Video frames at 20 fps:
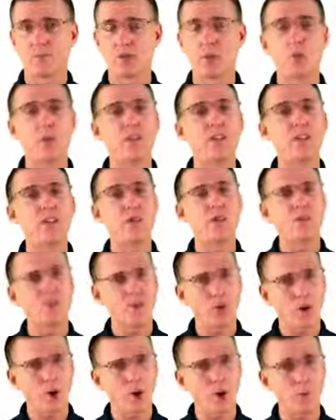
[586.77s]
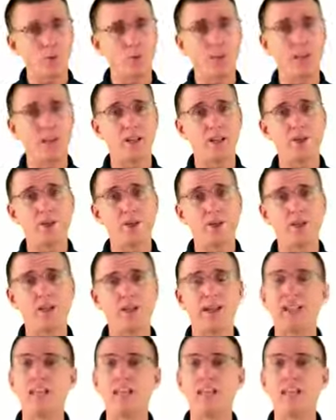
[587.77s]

When you own Bitcoin,